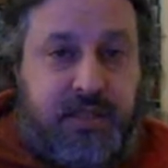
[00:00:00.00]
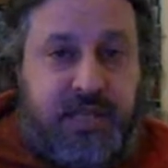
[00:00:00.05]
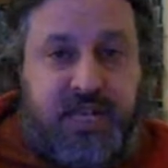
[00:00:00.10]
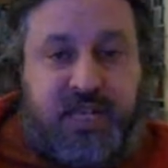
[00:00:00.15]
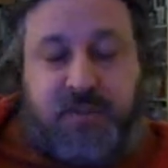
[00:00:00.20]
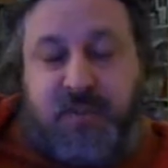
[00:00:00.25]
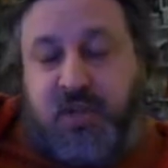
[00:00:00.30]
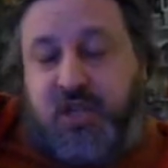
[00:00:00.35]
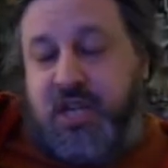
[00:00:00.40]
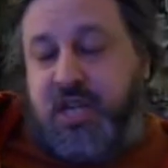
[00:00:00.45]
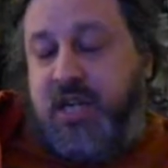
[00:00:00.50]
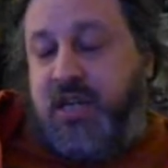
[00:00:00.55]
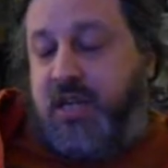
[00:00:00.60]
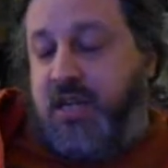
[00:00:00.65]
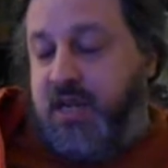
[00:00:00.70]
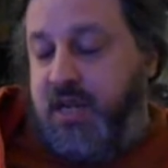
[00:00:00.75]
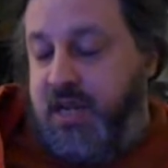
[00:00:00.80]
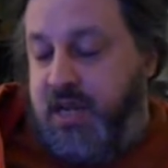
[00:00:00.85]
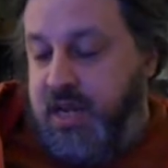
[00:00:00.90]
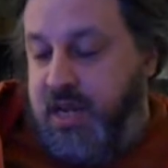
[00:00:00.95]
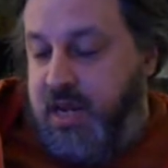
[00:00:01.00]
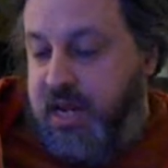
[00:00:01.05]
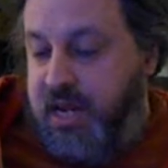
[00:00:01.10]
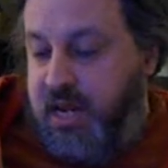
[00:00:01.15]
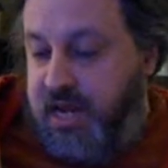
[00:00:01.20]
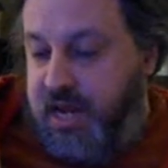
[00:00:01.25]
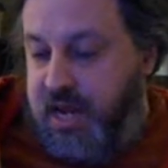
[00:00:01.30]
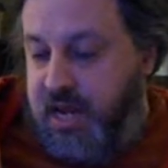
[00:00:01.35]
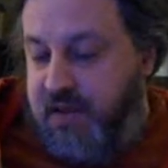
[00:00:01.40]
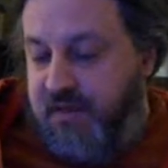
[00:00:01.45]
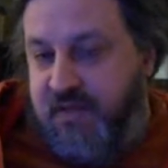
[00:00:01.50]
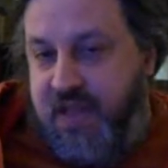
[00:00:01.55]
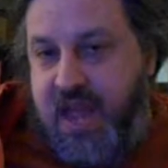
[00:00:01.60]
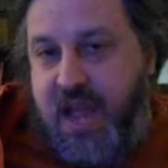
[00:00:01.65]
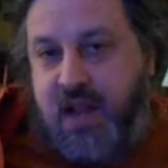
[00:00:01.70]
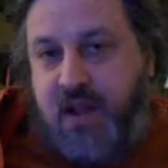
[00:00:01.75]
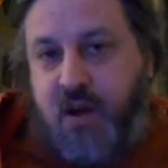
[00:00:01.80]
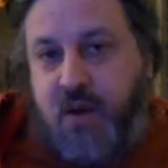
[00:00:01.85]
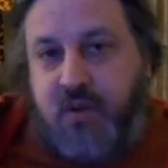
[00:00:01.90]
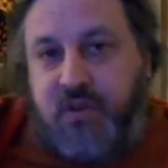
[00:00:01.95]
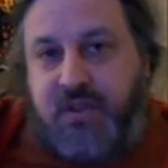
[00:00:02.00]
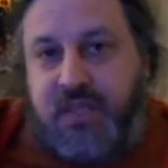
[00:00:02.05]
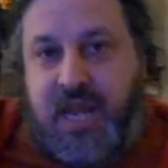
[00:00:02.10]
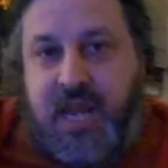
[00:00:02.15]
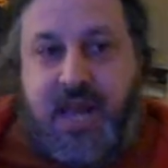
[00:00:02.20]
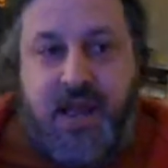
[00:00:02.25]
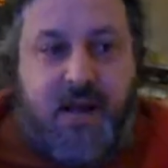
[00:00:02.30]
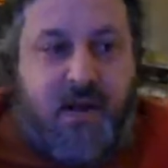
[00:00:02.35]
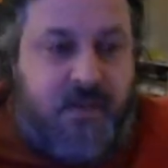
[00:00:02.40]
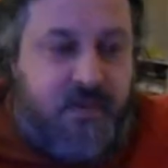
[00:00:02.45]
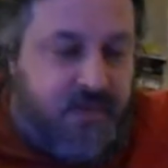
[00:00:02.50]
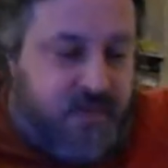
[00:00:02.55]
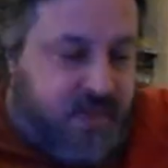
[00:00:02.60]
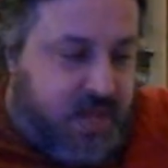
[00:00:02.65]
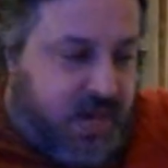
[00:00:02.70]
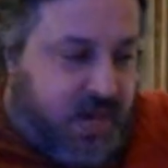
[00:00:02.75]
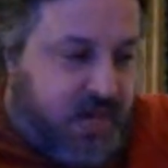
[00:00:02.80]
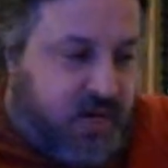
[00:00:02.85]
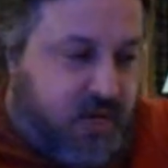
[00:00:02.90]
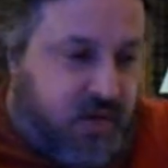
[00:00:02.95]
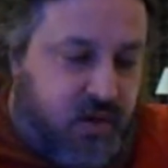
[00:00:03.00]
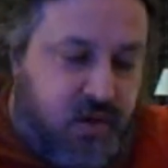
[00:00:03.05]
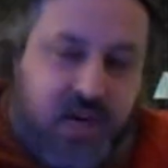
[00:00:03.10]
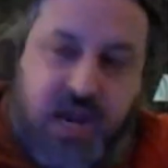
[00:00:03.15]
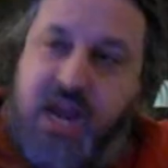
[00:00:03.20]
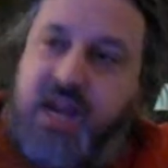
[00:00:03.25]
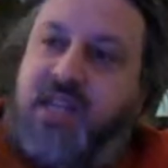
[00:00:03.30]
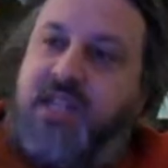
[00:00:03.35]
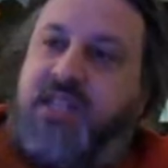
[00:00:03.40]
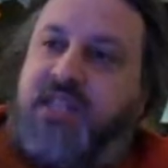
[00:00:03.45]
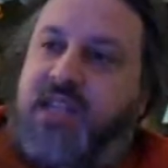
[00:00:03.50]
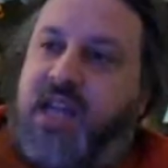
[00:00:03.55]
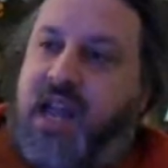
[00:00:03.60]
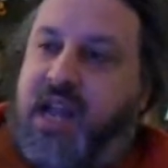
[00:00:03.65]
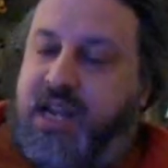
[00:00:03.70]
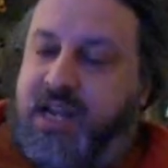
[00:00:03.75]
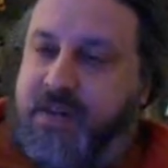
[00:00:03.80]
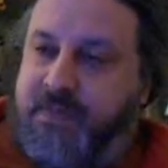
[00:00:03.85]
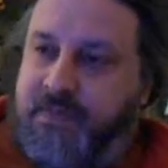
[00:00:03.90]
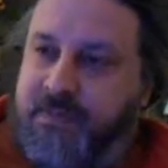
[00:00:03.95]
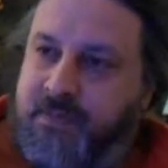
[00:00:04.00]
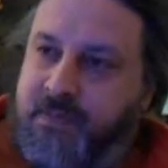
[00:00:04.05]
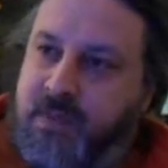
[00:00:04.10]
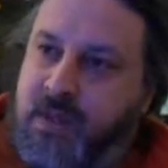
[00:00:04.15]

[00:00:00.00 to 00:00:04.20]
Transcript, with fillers: Linux machine. If that goes down, then you're kind of stuck.